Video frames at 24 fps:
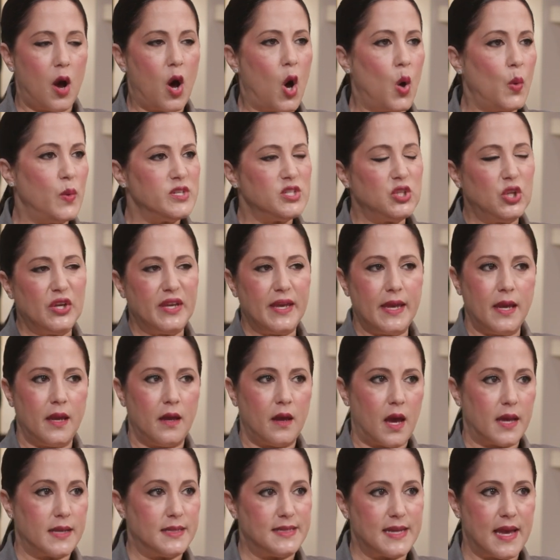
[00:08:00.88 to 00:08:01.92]
always looking
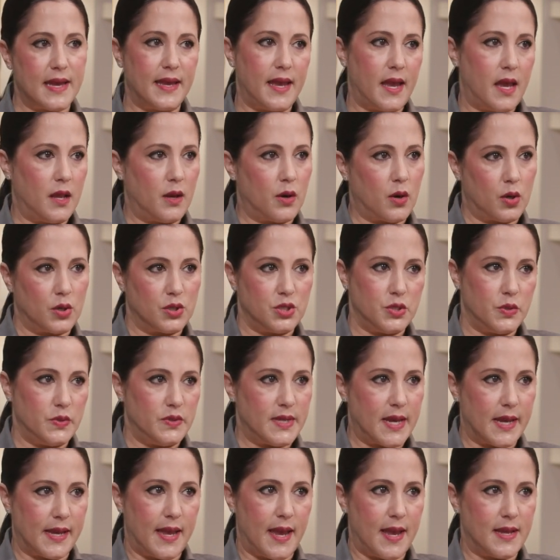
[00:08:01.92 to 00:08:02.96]
a decade or 2
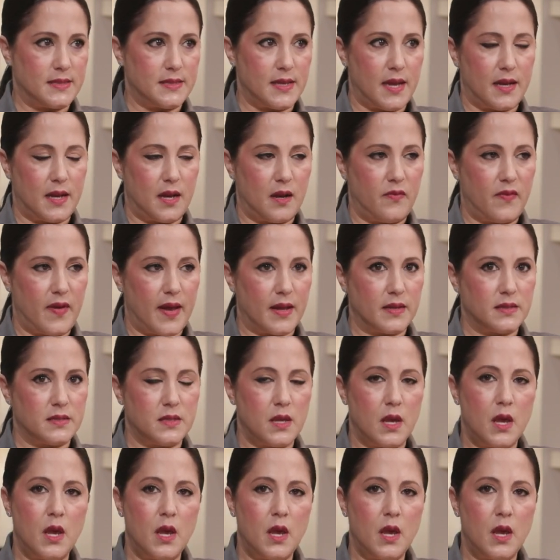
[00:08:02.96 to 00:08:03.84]
decades in advance.